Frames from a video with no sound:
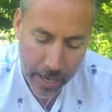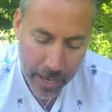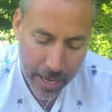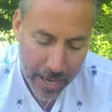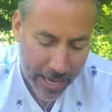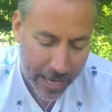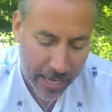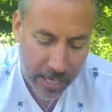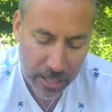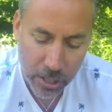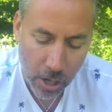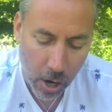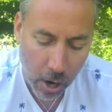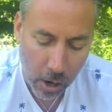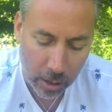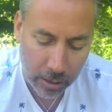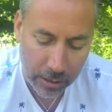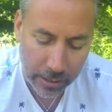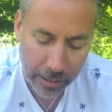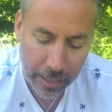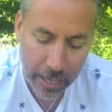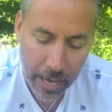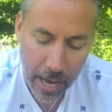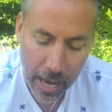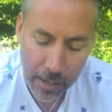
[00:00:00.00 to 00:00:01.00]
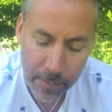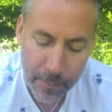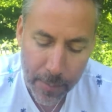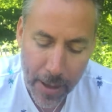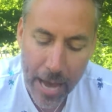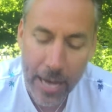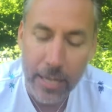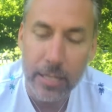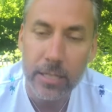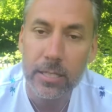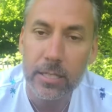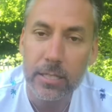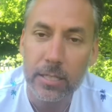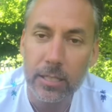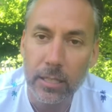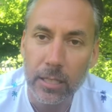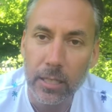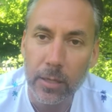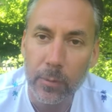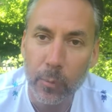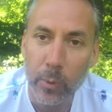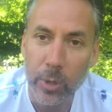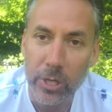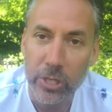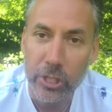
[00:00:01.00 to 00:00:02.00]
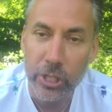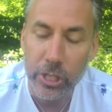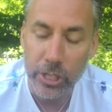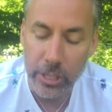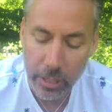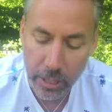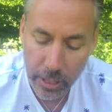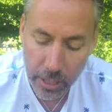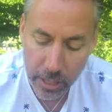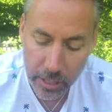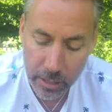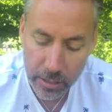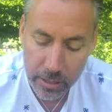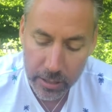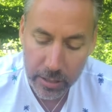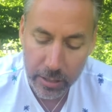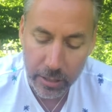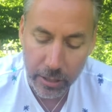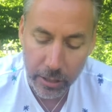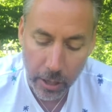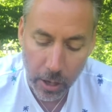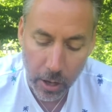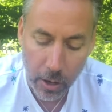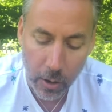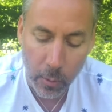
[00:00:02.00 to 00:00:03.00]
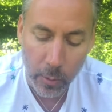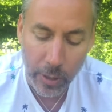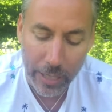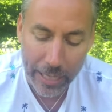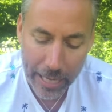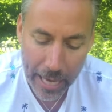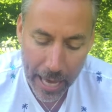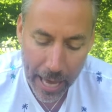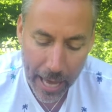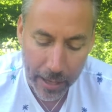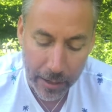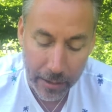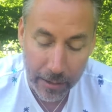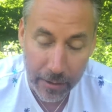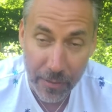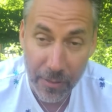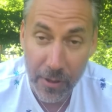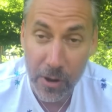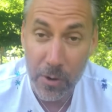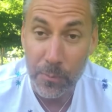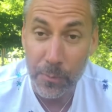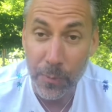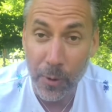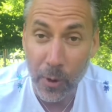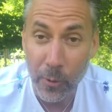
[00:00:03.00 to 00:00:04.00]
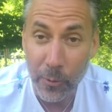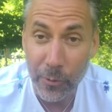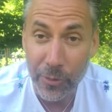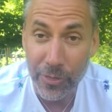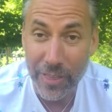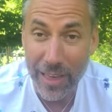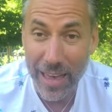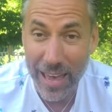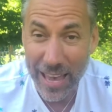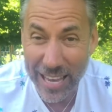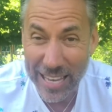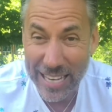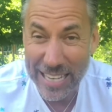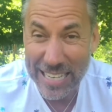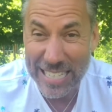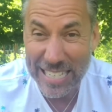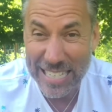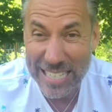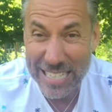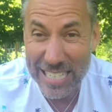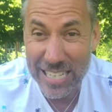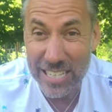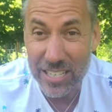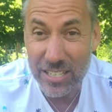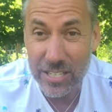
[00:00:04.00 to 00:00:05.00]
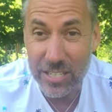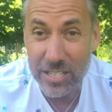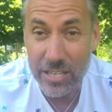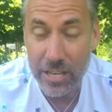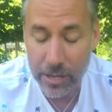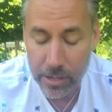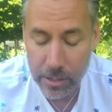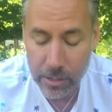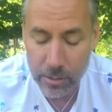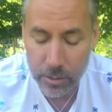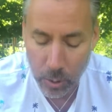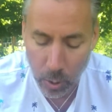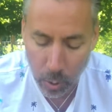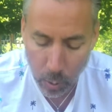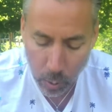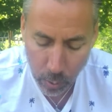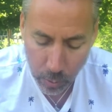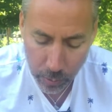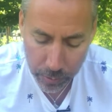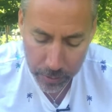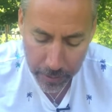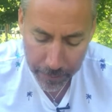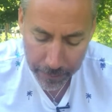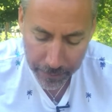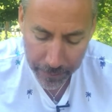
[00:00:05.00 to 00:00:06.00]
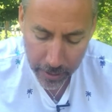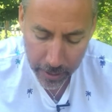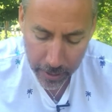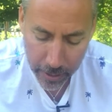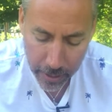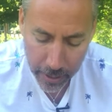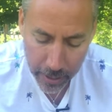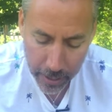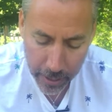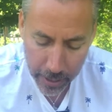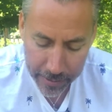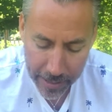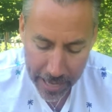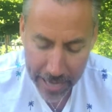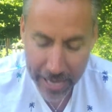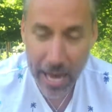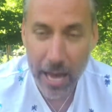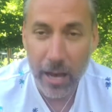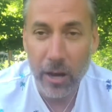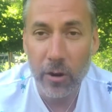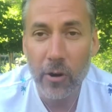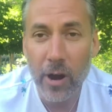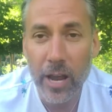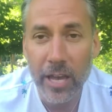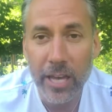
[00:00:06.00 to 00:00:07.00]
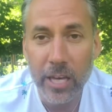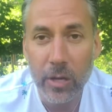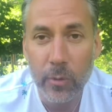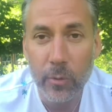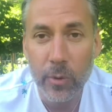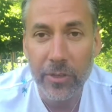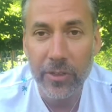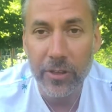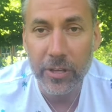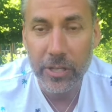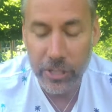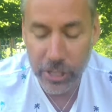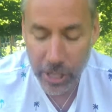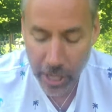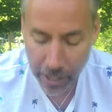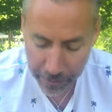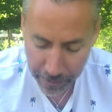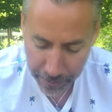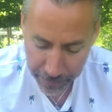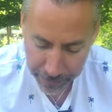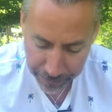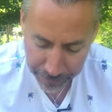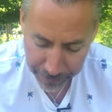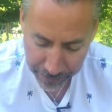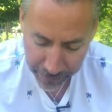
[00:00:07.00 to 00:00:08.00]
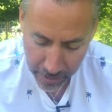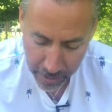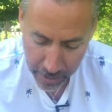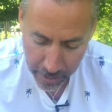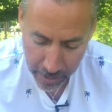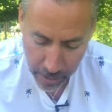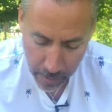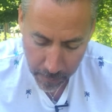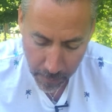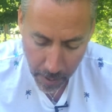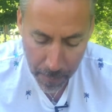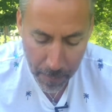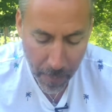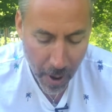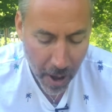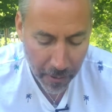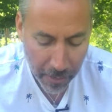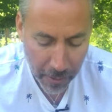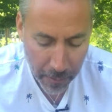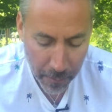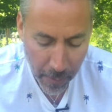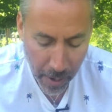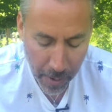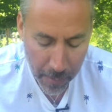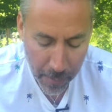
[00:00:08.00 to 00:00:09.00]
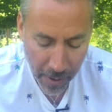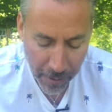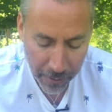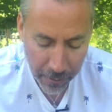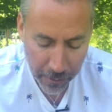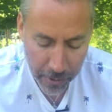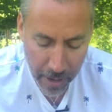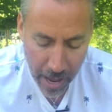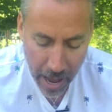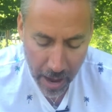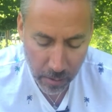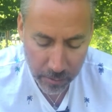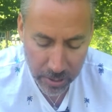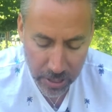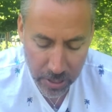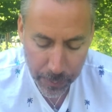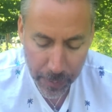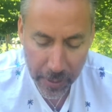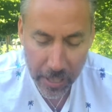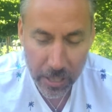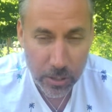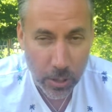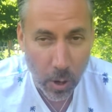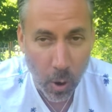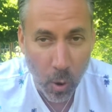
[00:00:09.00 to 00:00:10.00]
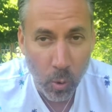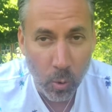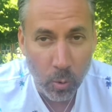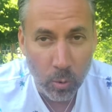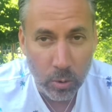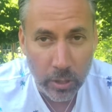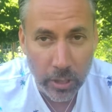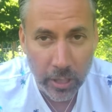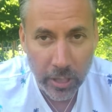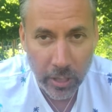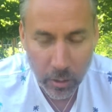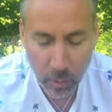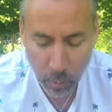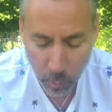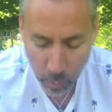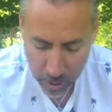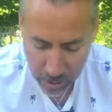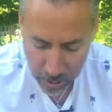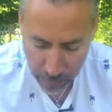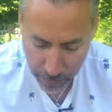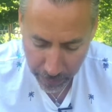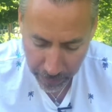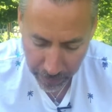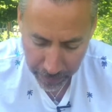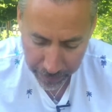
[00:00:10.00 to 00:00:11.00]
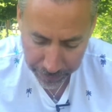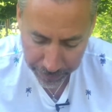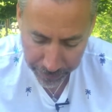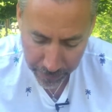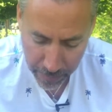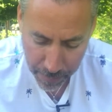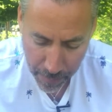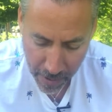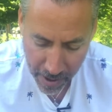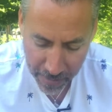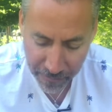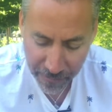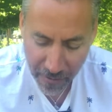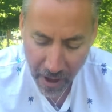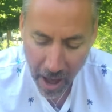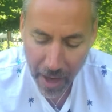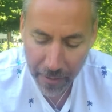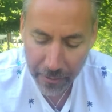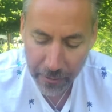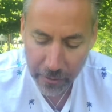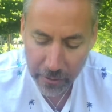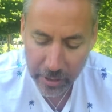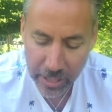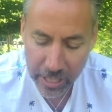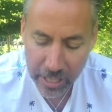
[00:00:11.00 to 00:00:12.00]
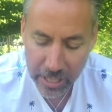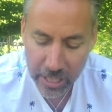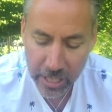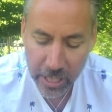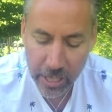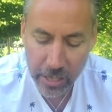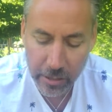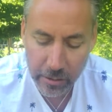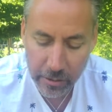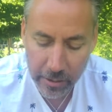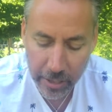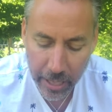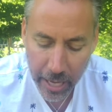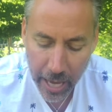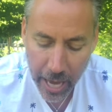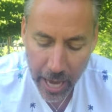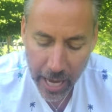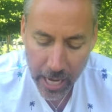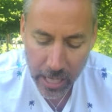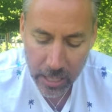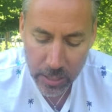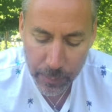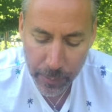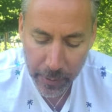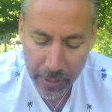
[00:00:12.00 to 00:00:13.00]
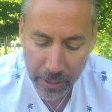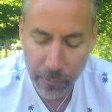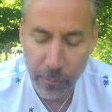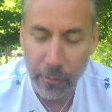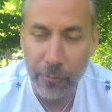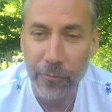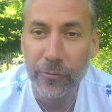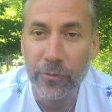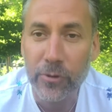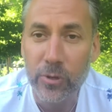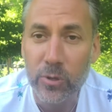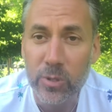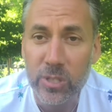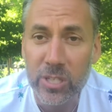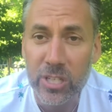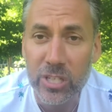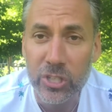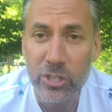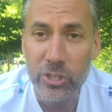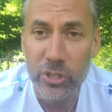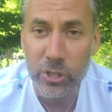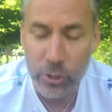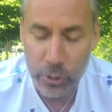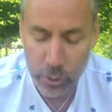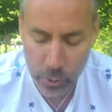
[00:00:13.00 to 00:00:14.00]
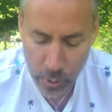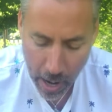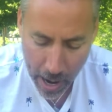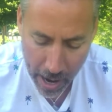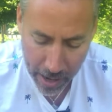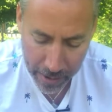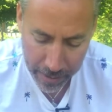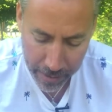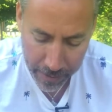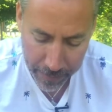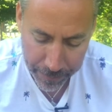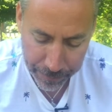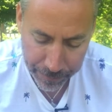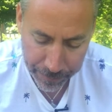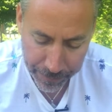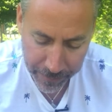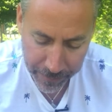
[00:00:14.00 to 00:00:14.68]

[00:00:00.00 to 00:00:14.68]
He's hardly gone back to sleep when she needs to go again. They're both 86 years old. They get cranky with each other. My mother now speaks only in a whisper. My father needs hearing aids, but he refuses to try them.